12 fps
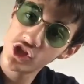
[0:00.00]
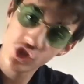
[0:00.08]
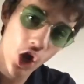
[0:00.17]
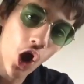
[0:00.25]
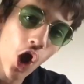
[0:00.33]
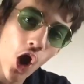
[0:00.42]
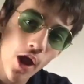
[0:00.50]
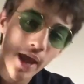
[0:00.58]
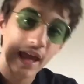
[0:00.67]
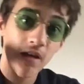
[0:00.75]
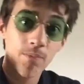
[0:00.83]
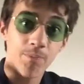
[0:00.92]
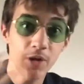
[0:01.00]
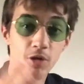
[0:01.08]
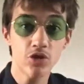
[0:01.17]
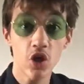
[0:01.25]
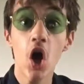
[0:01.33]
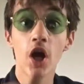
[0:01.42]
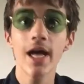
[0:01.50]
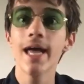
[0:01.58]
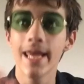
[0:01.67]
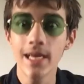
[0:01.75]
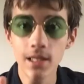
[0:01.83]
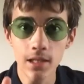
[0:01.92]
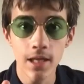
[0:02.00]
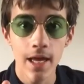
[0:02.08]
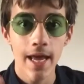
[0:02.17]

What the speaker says: tall and built on a hill,